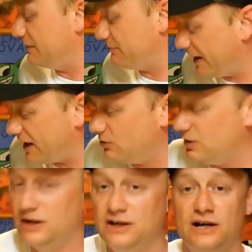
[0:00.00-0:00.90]
had the
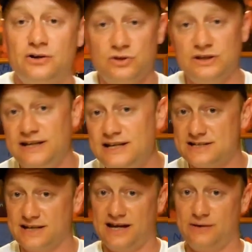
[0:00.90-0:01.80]
power and all the
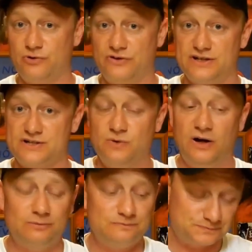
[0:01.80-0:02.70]
leads that came with it as
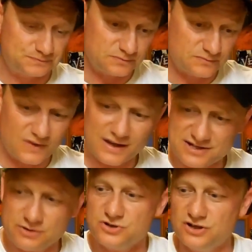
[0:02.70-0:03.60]
well.
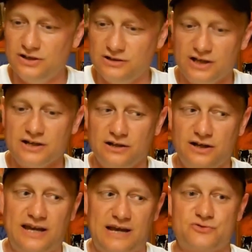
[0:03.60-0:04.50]
So it was a, like,
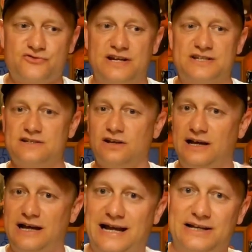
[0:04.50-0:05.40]
like Amstrad's,
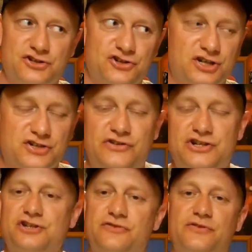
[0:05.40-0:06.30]
like Alan Sugar's
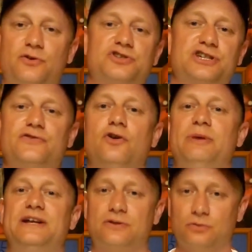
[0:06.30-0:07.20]
vision of the four
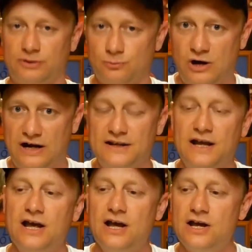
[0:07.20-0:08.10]
sixty-four being an all-in-one,
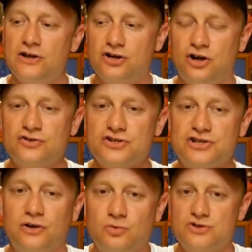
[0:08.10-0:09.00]
the
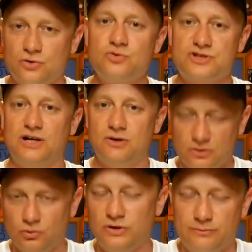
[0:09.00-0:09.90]
console was also
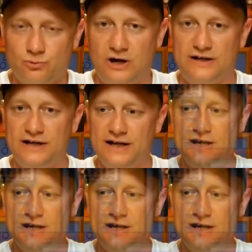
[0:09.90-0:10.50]
an all-in-one.